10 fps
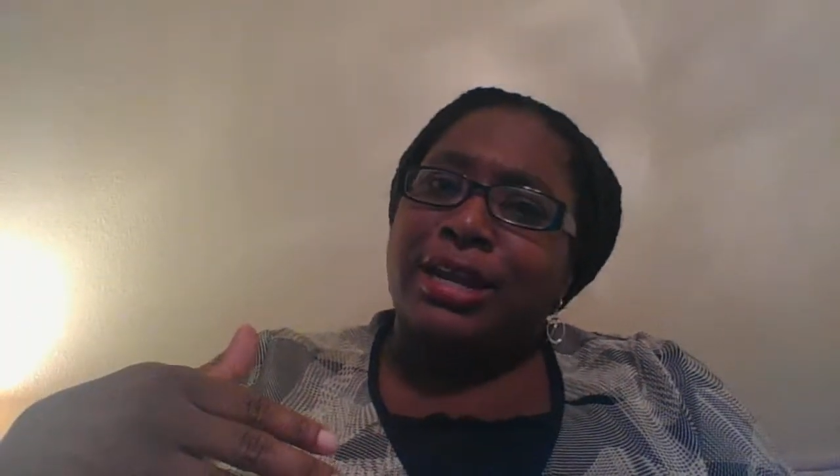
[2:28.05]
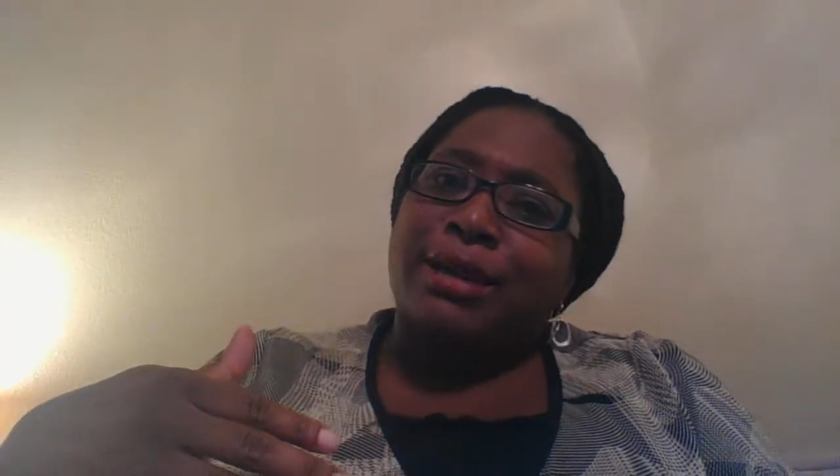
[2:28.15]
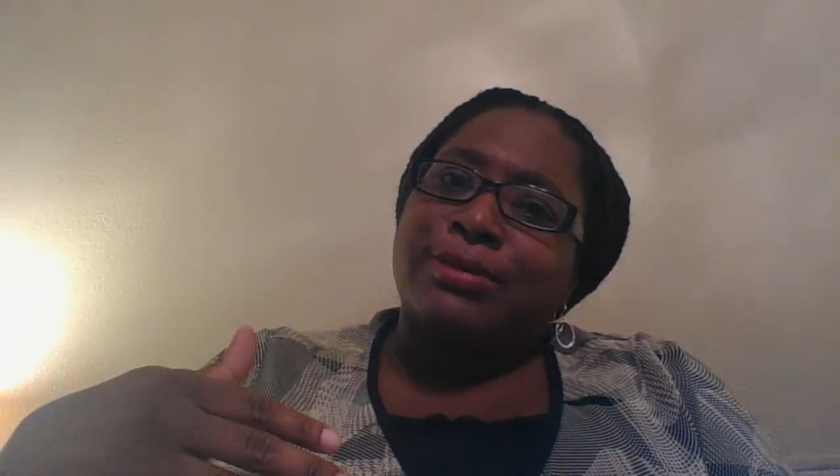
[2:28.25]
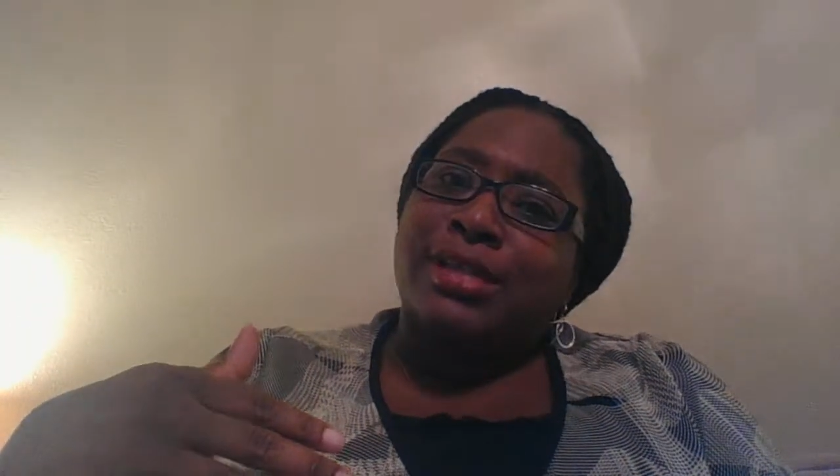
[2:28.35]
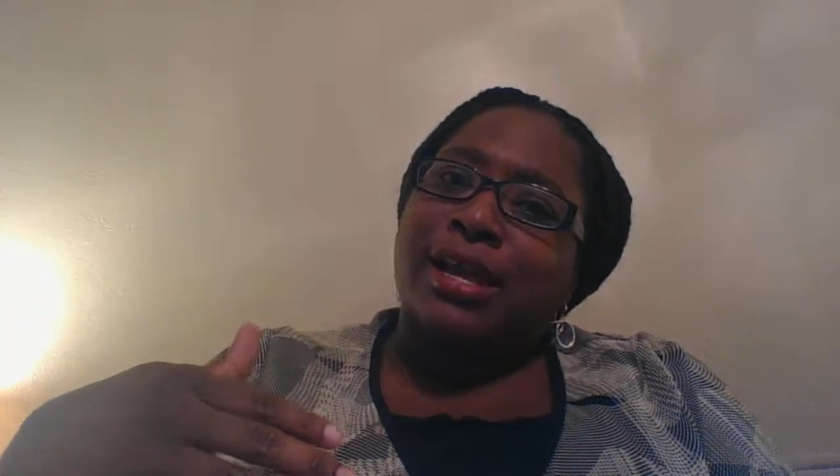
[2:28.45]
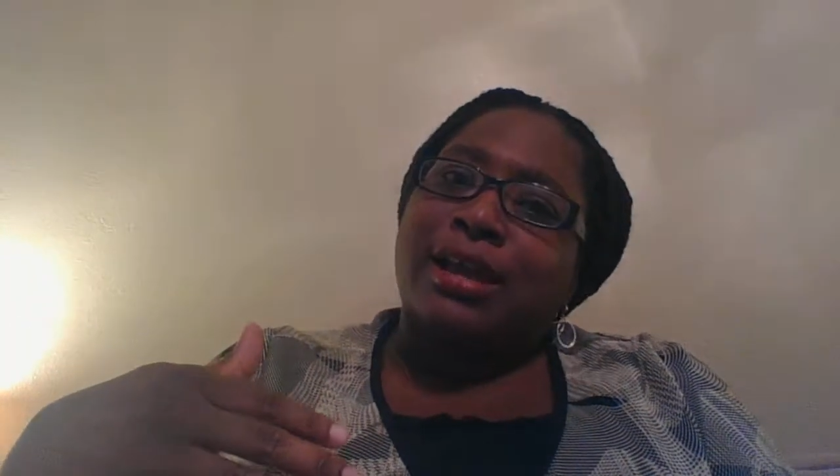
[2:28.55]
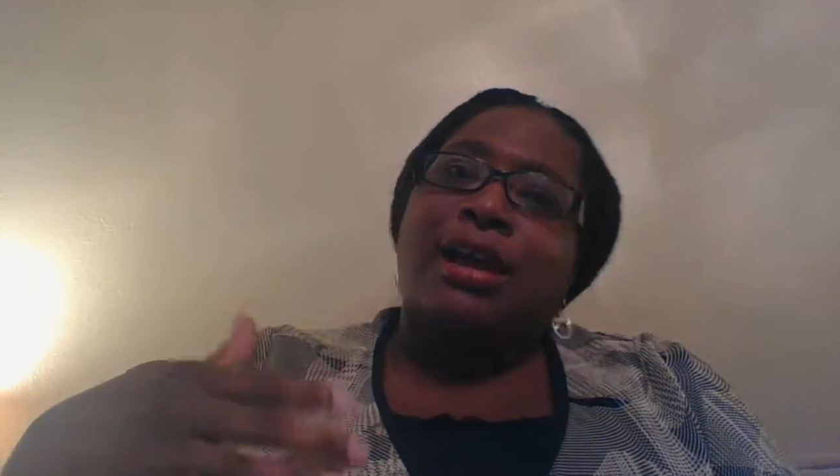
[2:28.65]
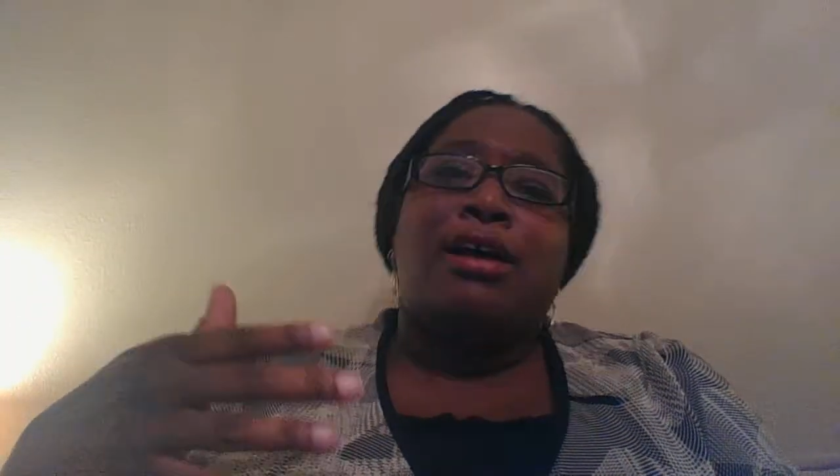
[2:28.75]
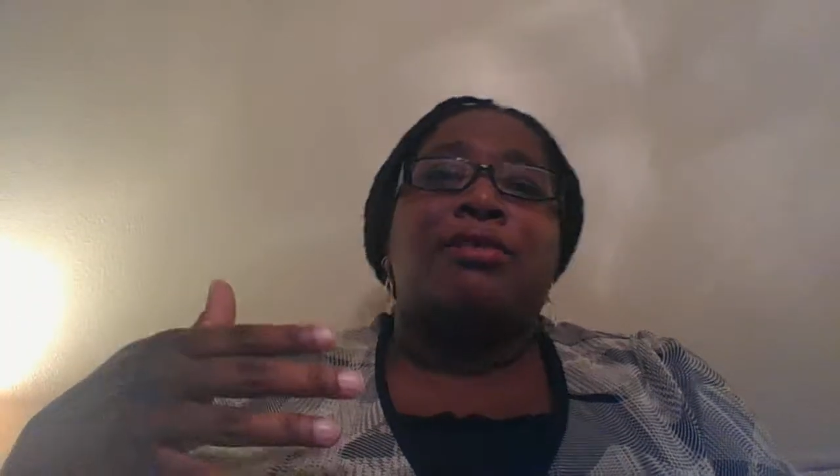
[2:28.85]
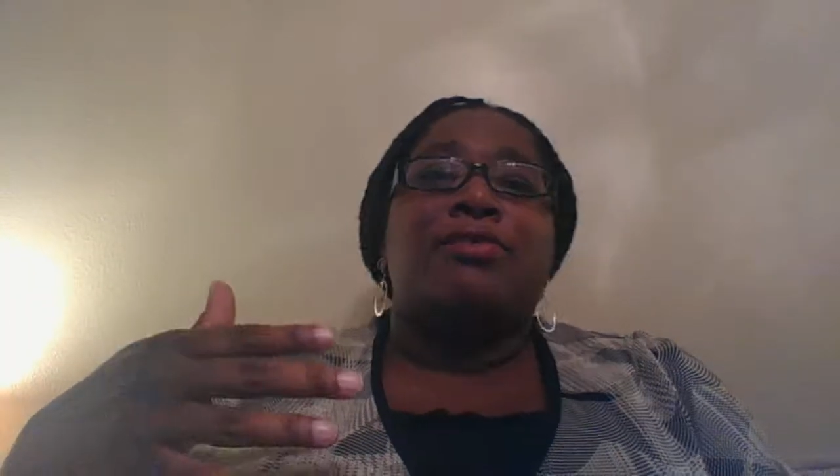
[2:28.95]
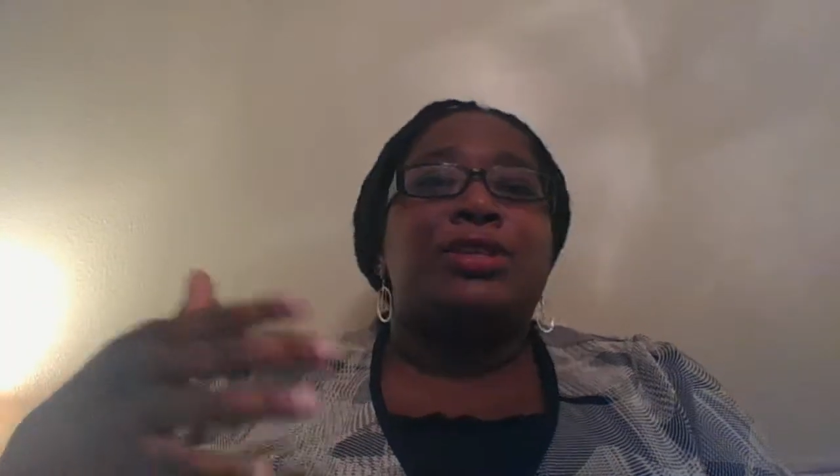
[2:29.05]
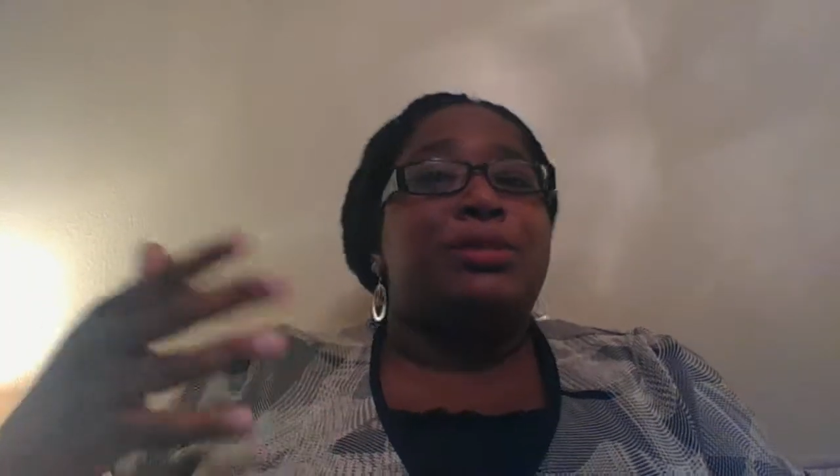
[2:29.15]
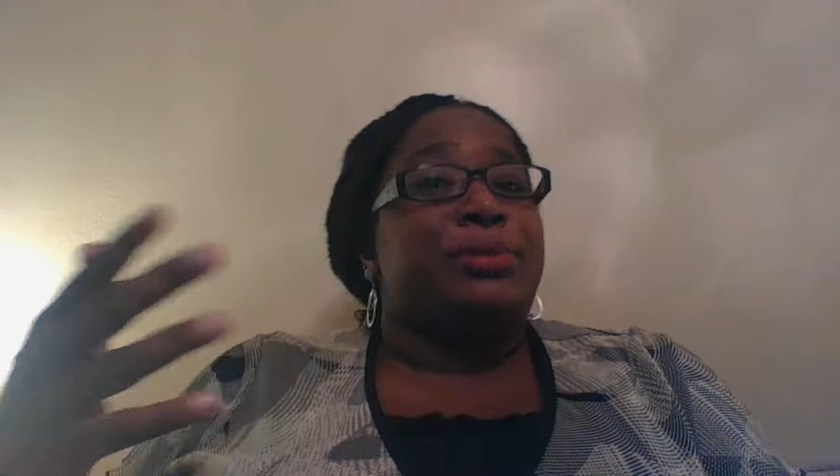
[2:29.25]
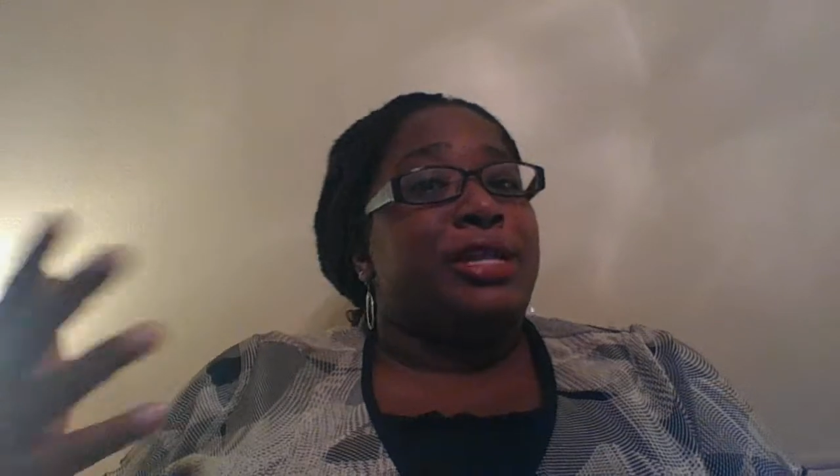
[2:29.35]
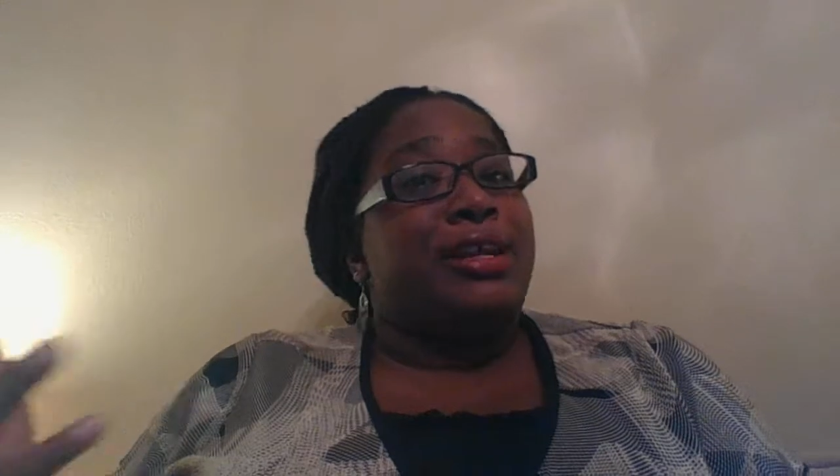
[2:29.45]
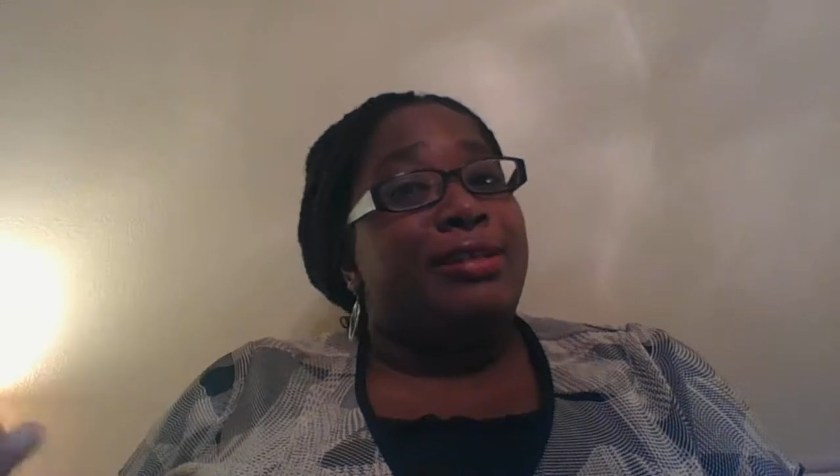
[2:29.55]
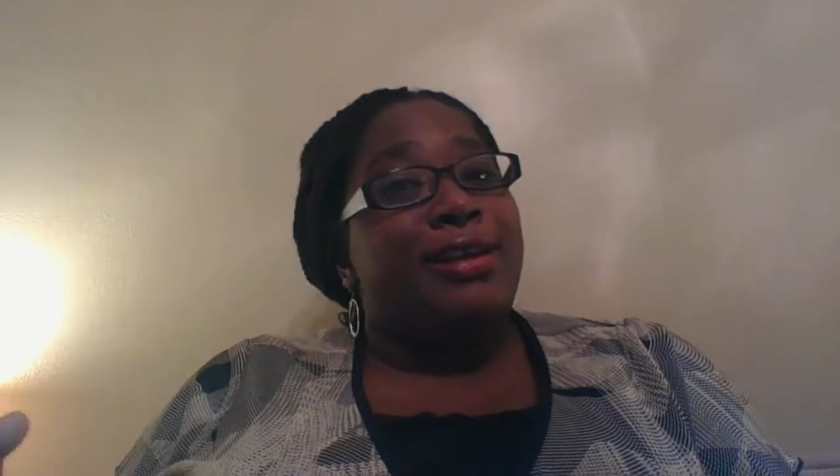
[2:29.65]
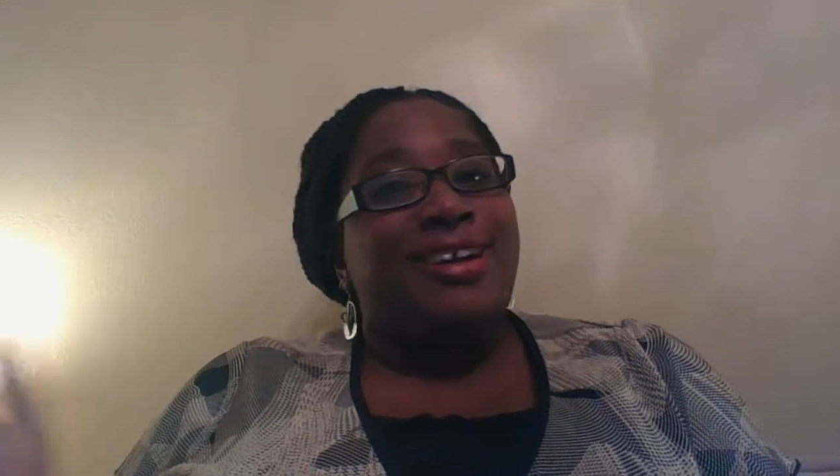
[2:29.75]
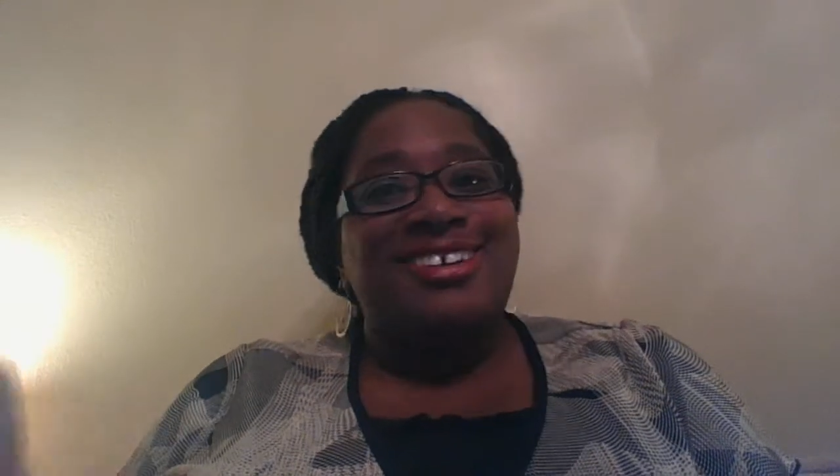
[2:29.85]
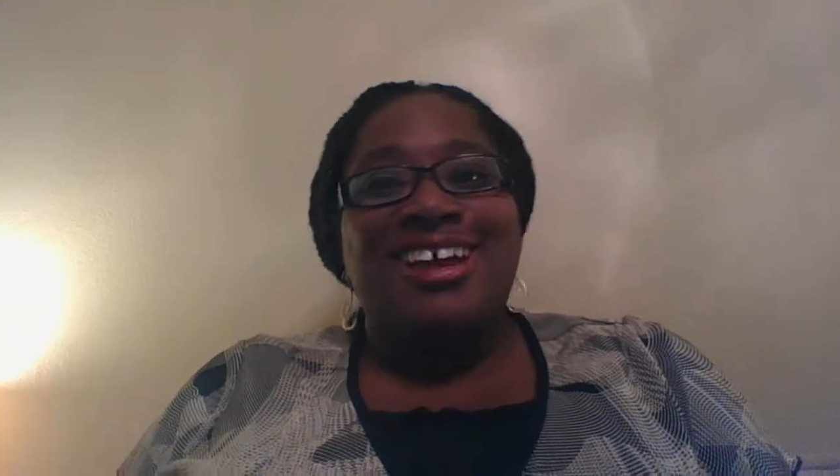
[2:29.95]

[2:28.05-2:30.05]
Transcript: and I was like, oh, we should put that in there.